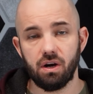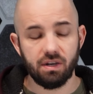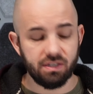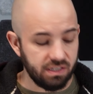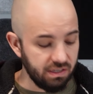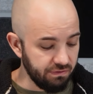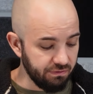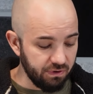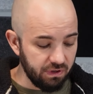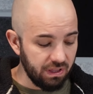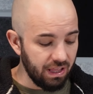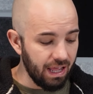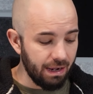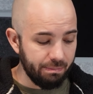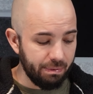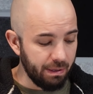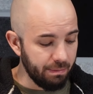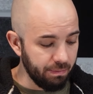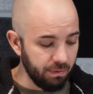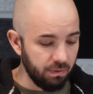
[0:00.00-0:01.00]
Honestly, for a lot
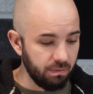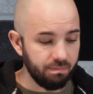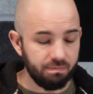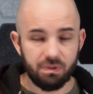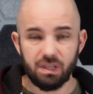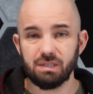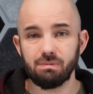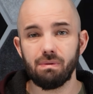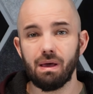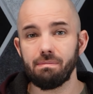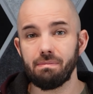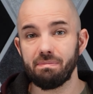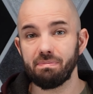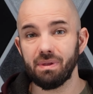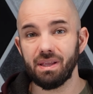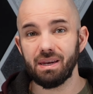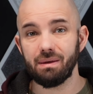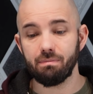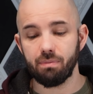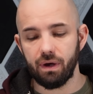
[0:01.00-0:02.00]
of people, this might be
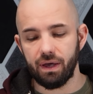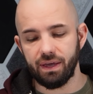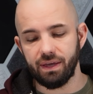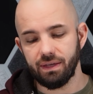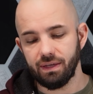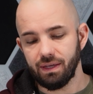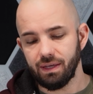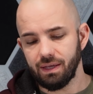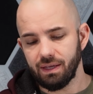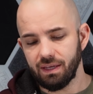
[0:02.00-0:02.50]
plenty bright.